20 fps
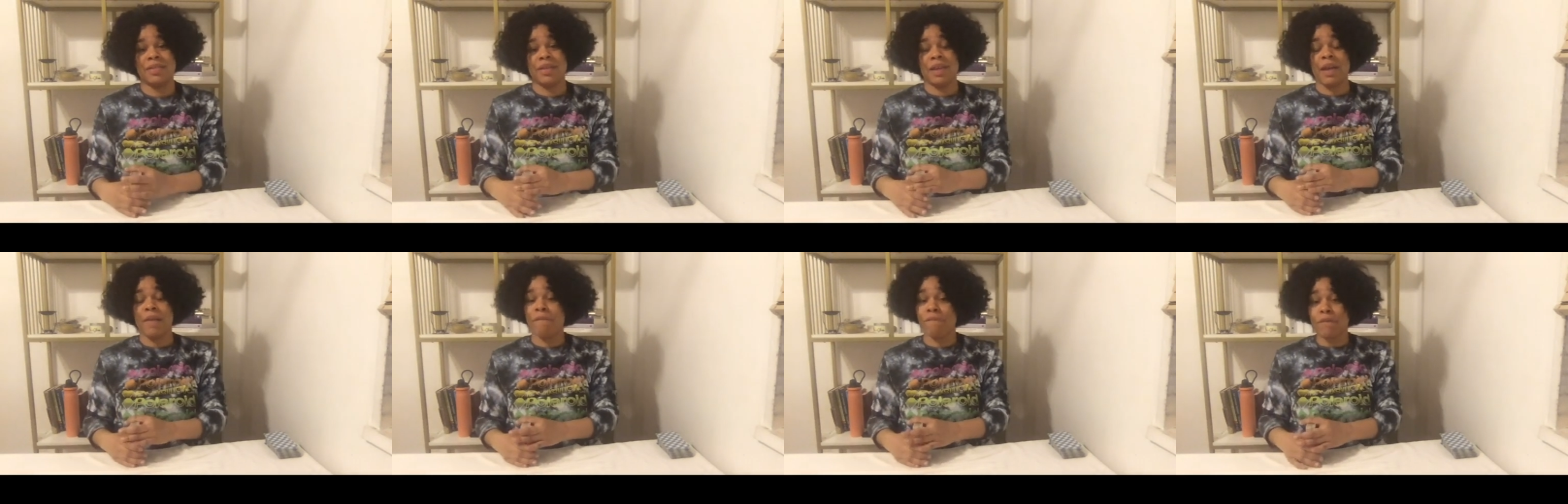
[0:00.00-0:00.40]

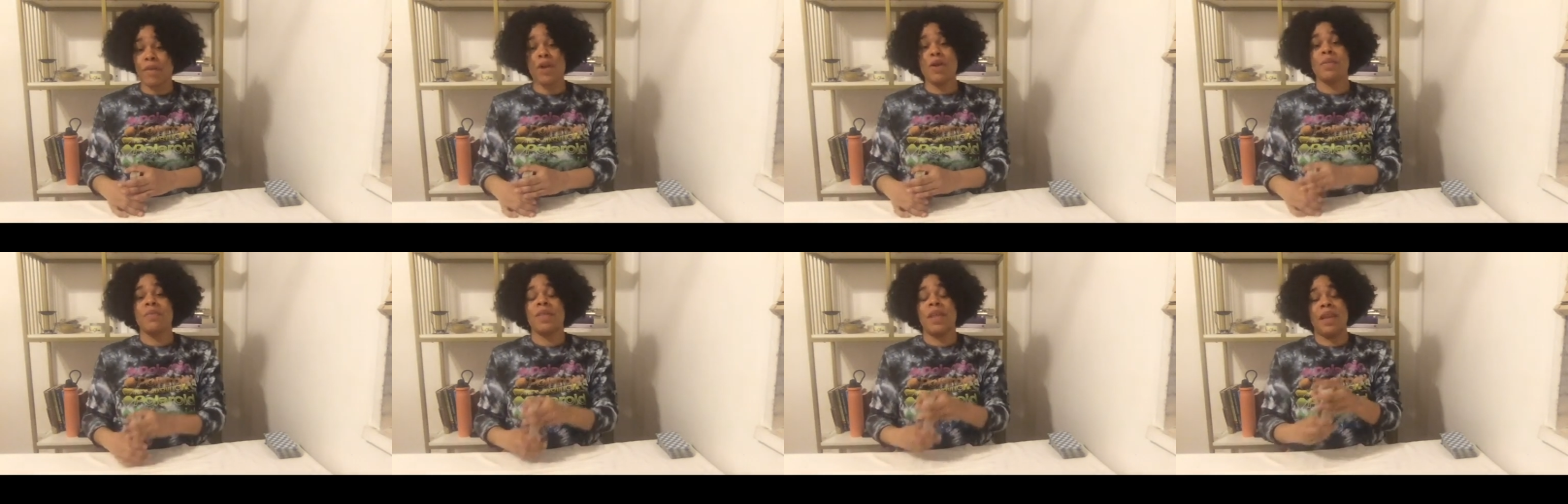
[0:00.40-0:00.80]

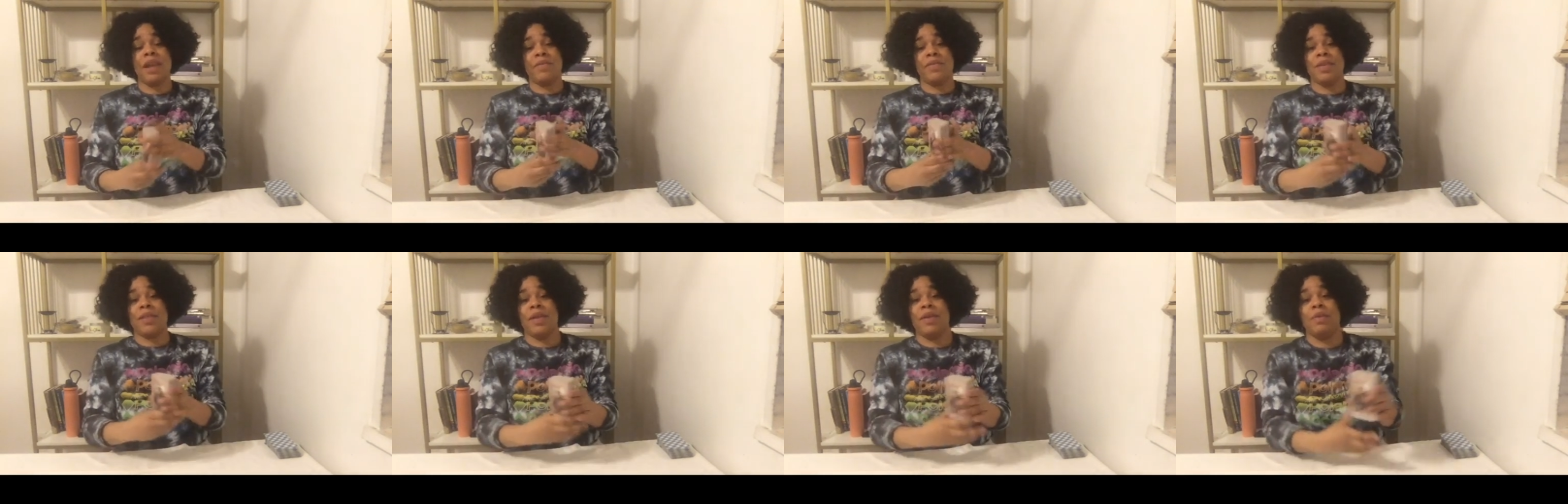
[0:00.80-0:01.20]
confirm that
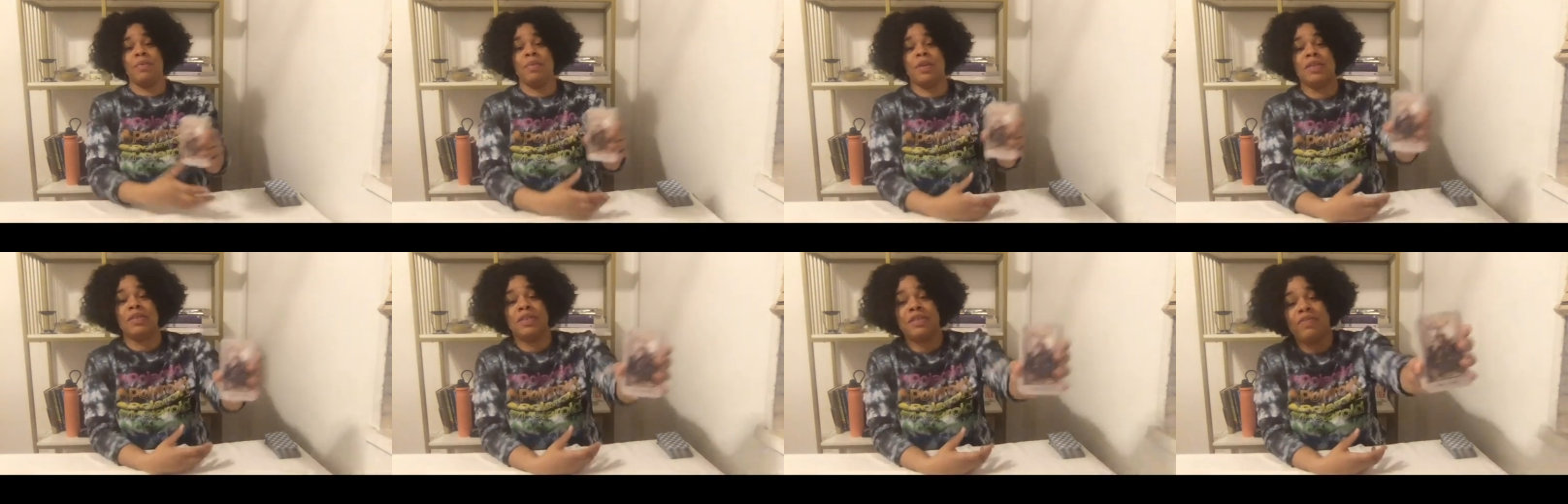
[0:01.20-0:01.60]
everything will be
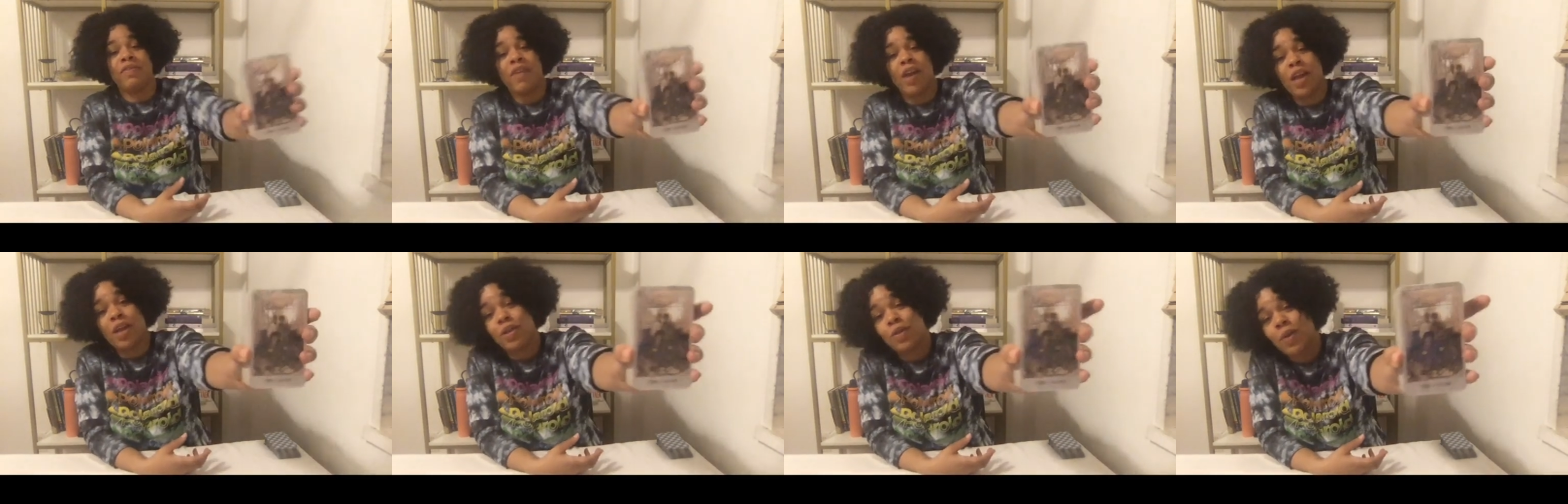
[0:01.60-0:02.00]
just
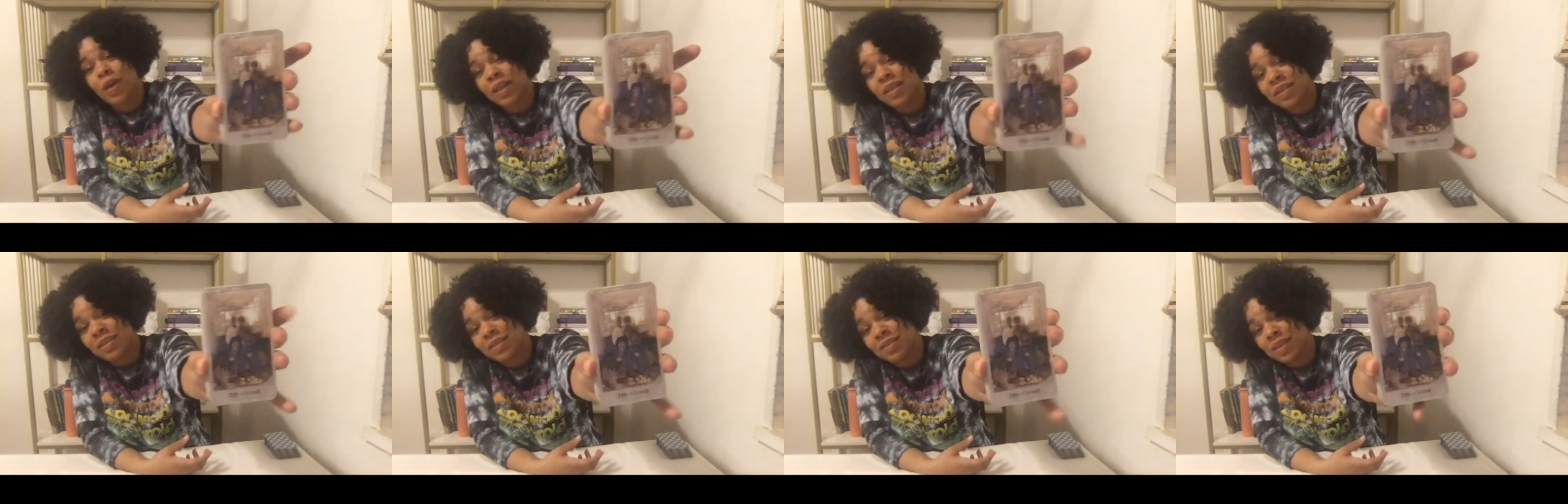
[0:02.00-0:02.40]
fine, you got
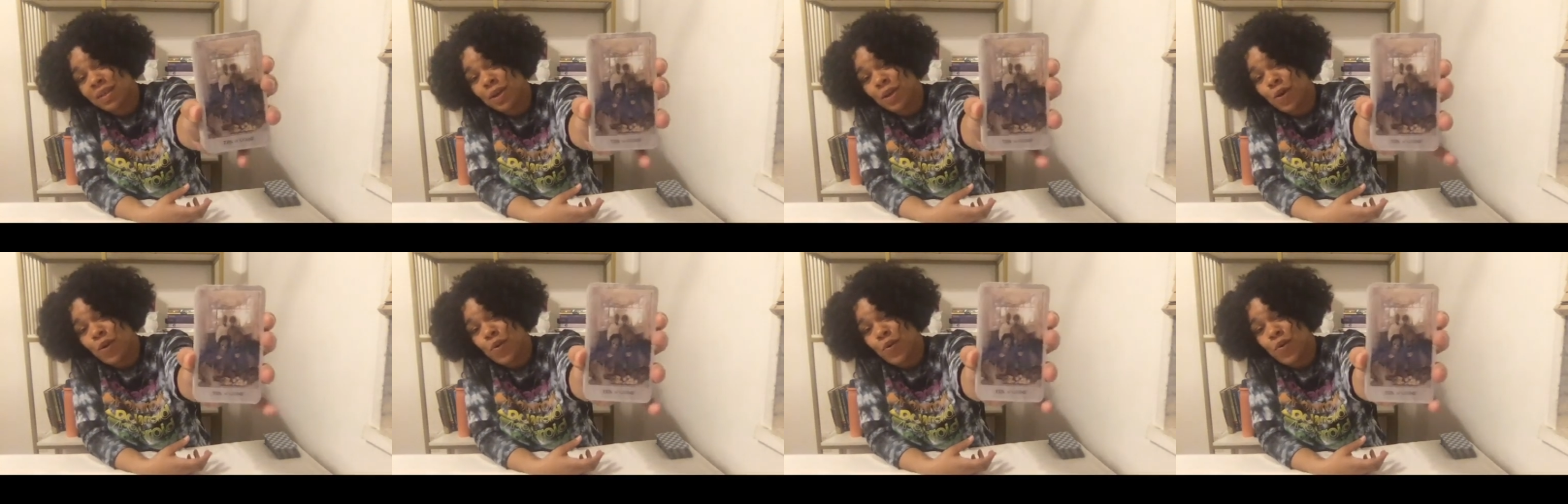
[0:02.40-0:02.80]
the 10
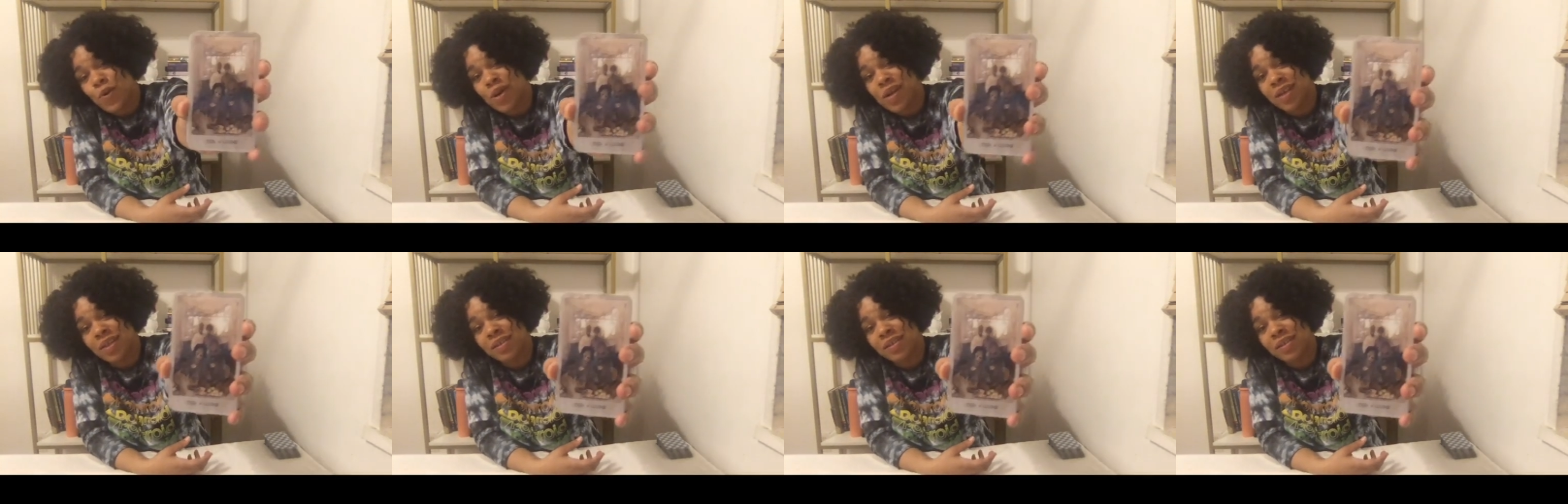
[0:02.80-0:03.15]
of coins.